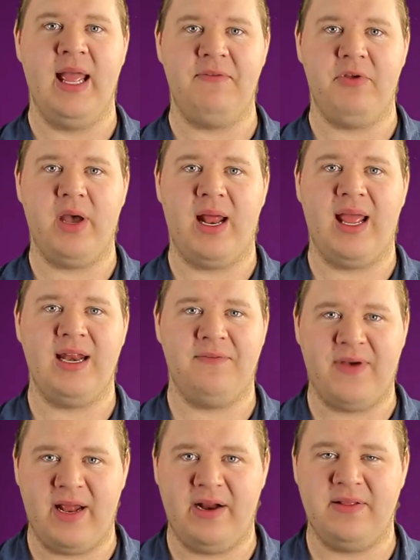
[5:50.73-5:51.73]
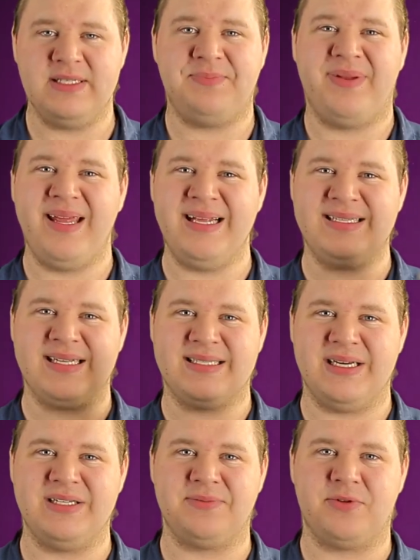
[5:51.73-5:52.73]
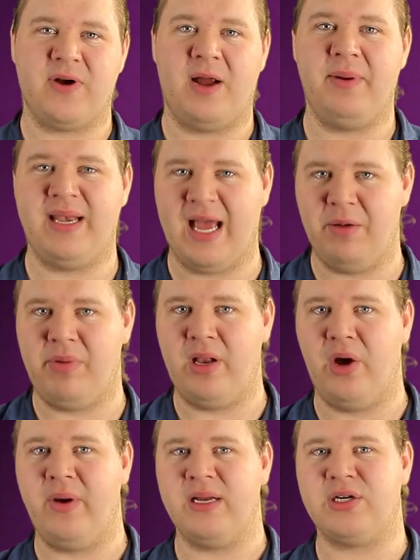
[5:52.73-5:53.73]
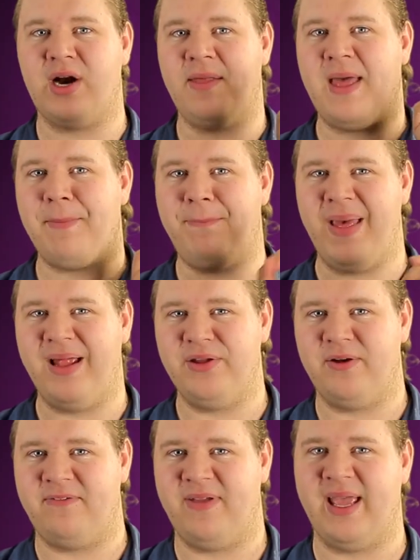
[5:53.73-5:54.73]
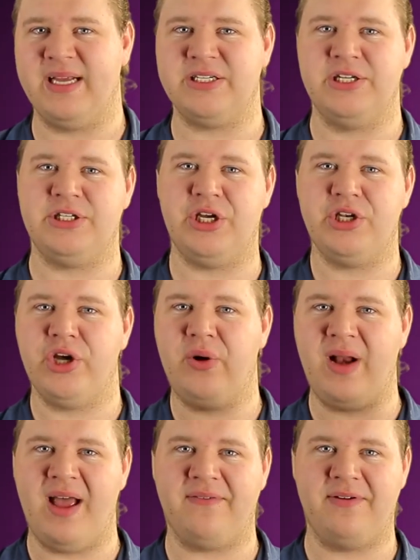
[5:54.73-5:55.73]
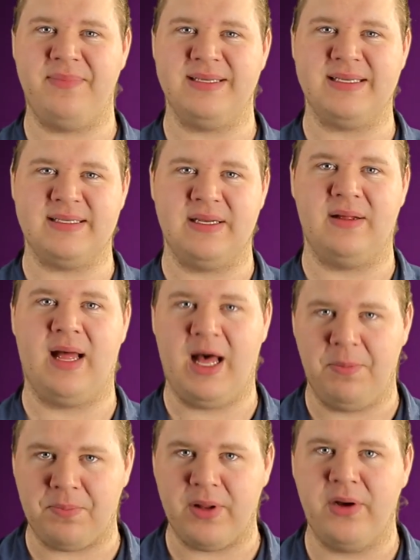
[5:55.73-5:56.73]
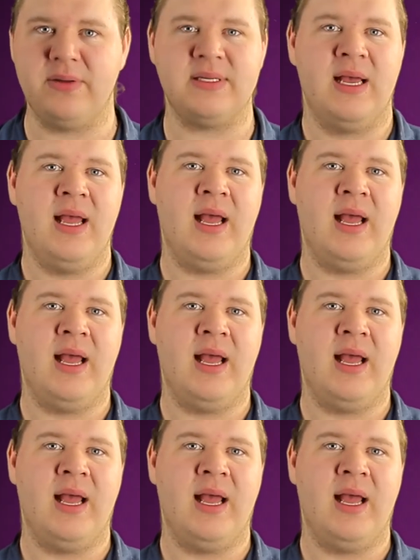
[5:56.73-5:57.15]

If you got any value out of this, please consider subscribing down below and turn on that bell notification so you don't ever miss a single upload.